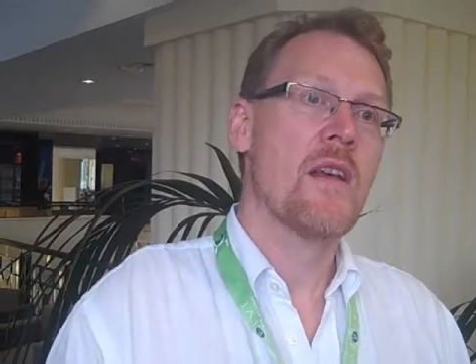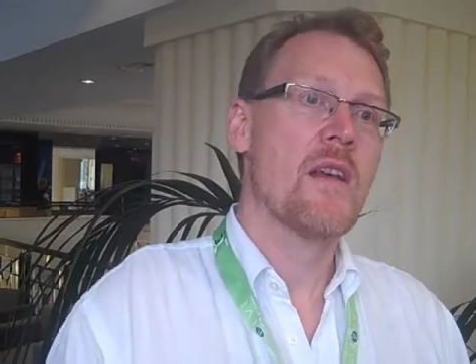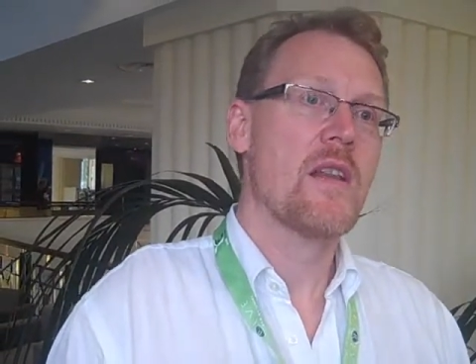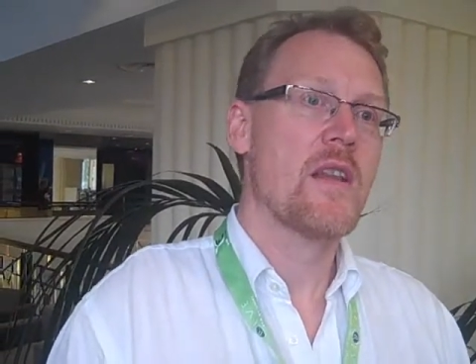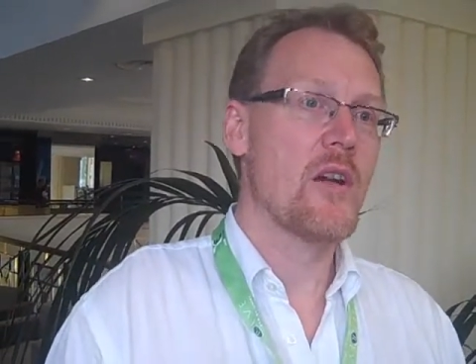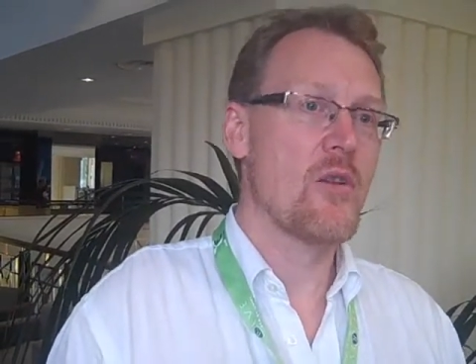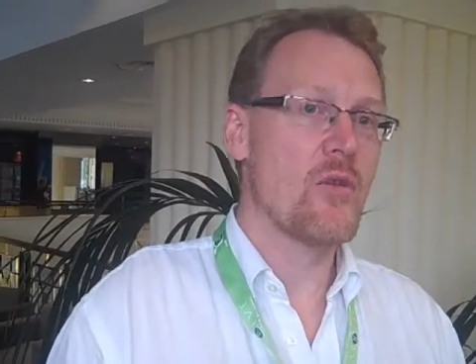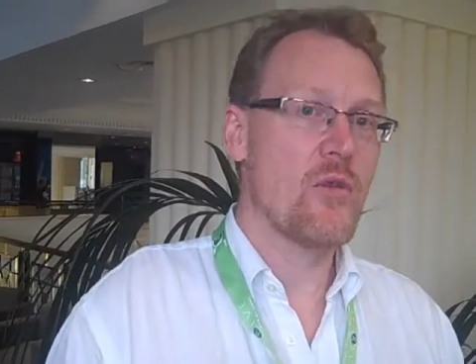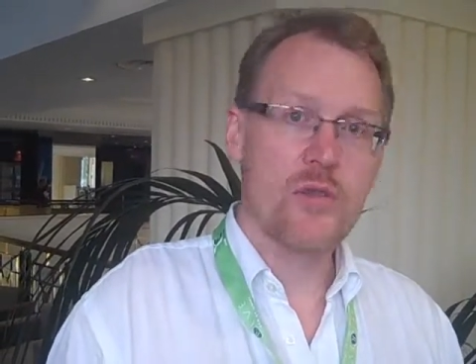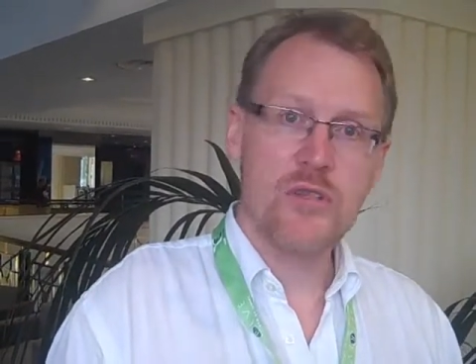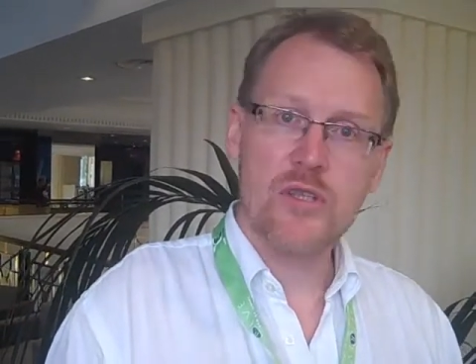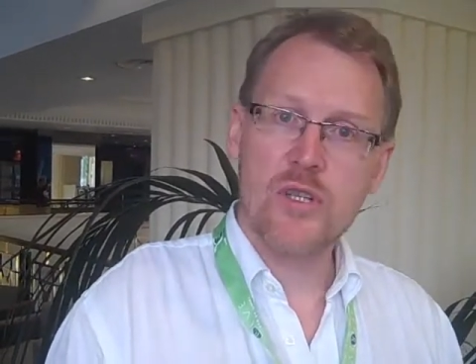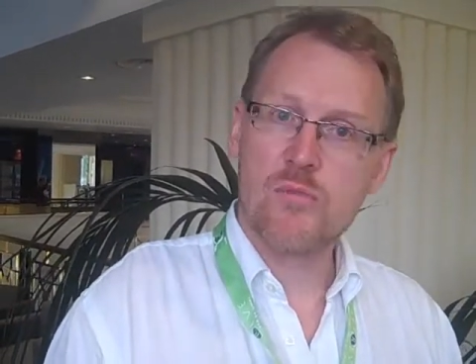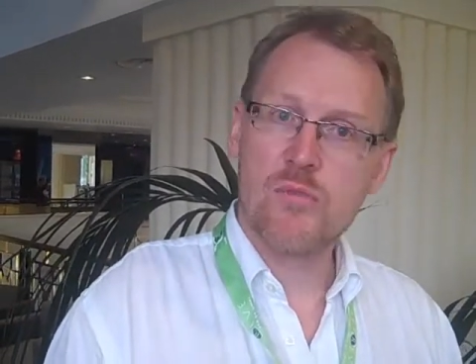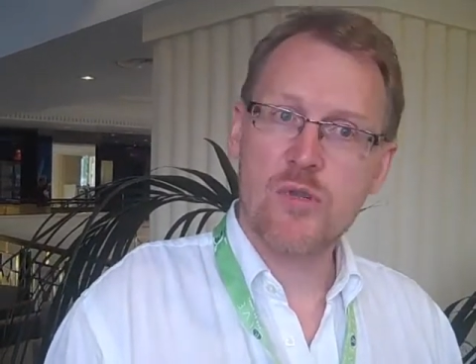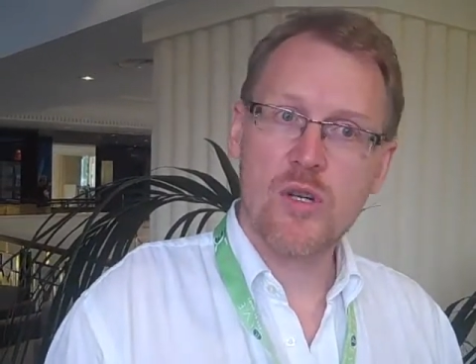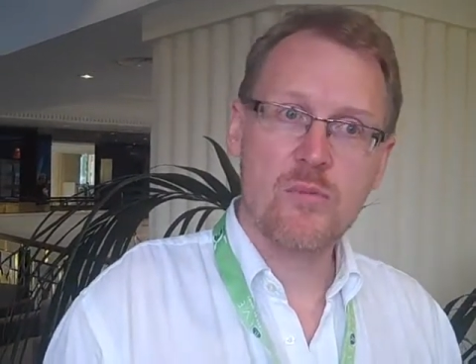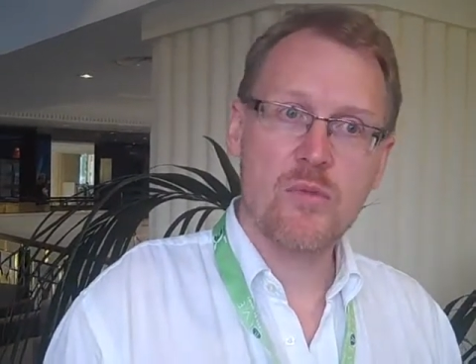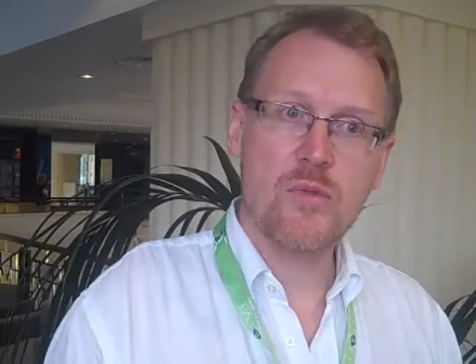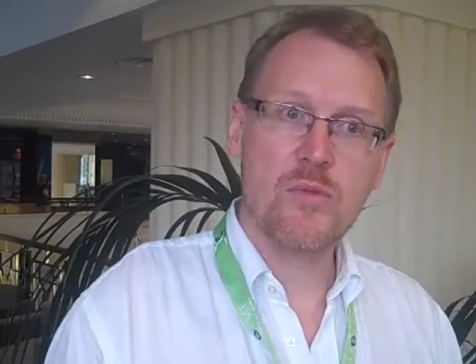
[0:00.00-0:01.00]
There are also
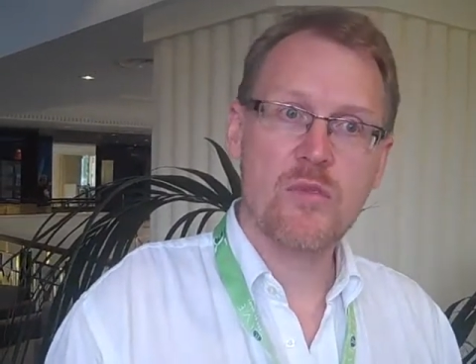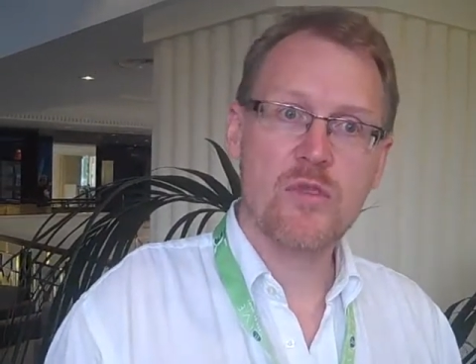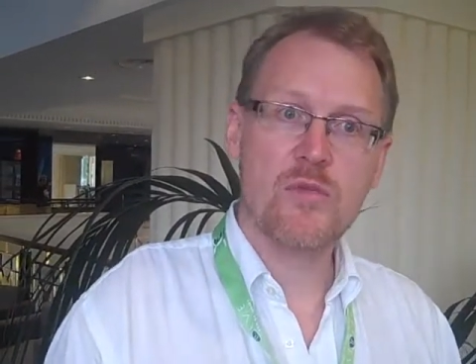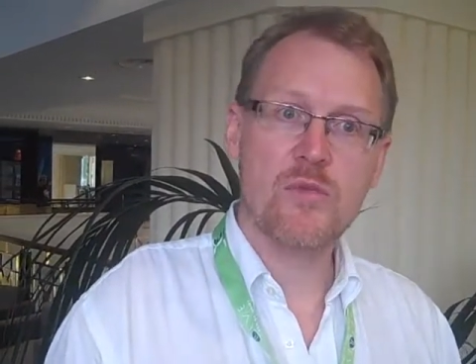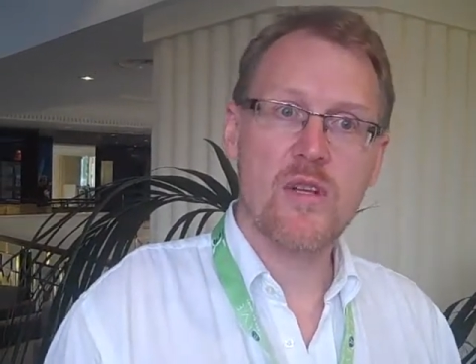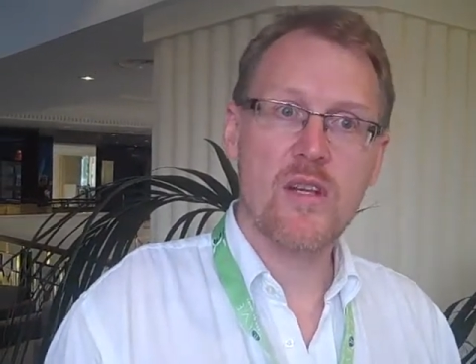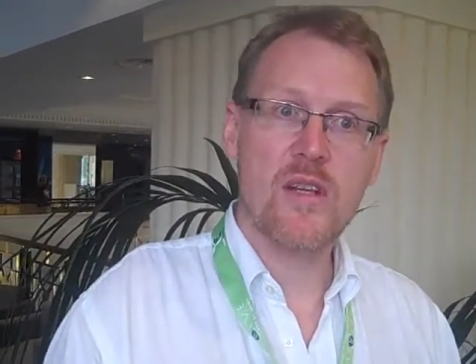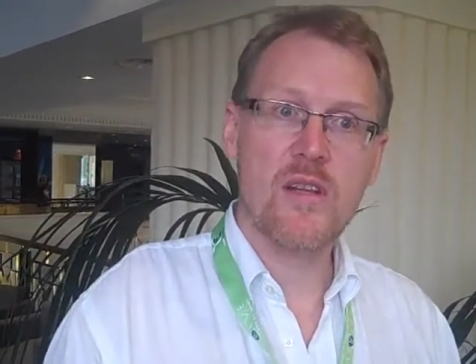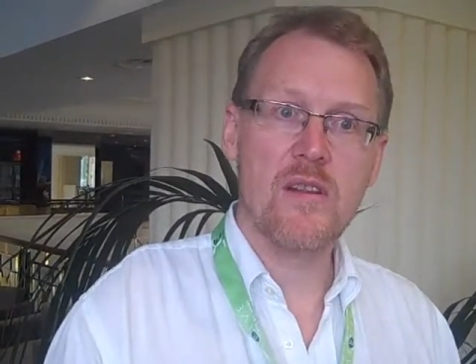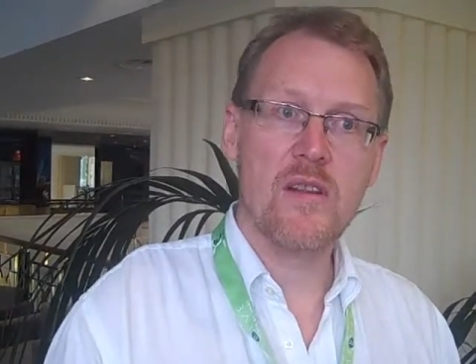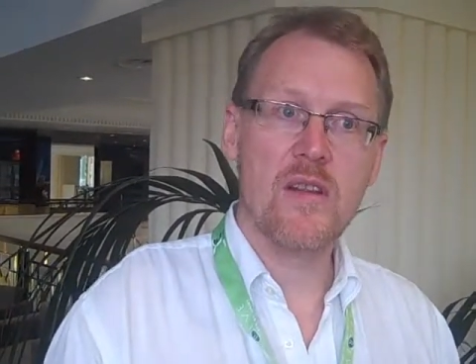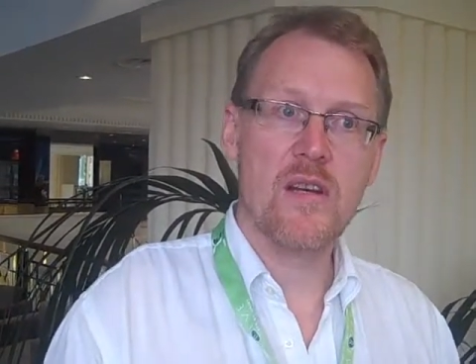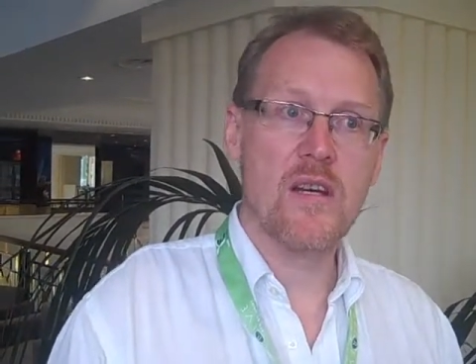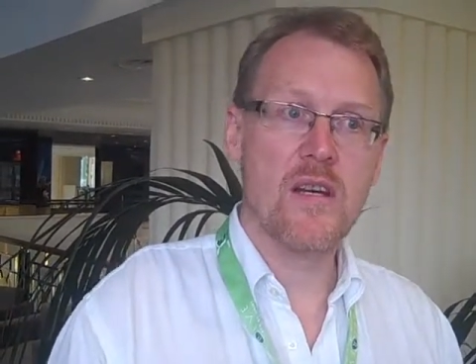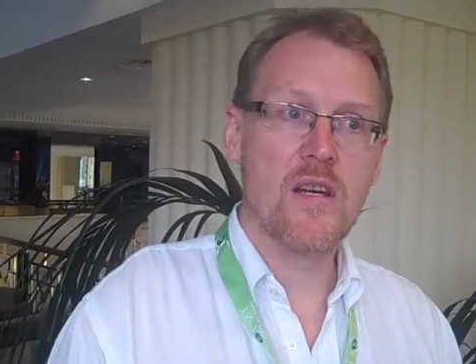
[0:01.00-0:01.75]
problems with